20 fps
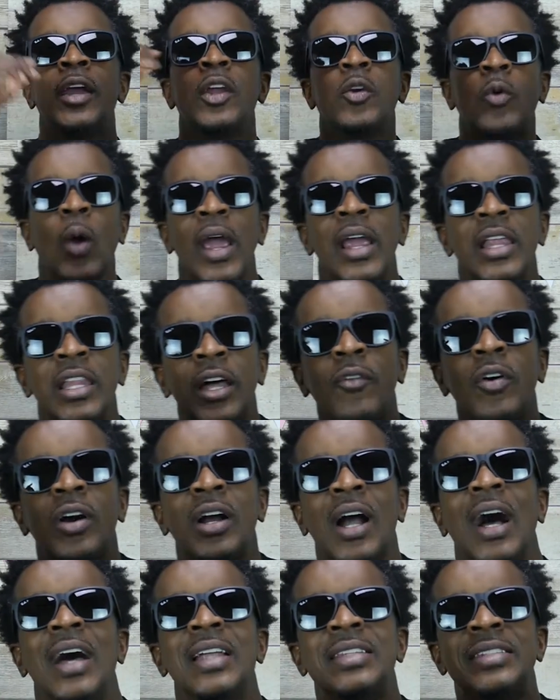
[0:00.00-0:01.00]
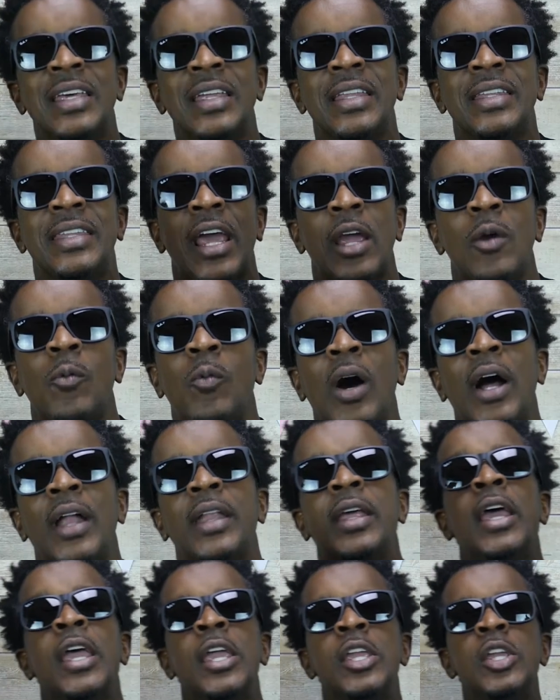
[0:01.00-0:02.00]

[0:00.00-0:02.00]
Grade level content day one.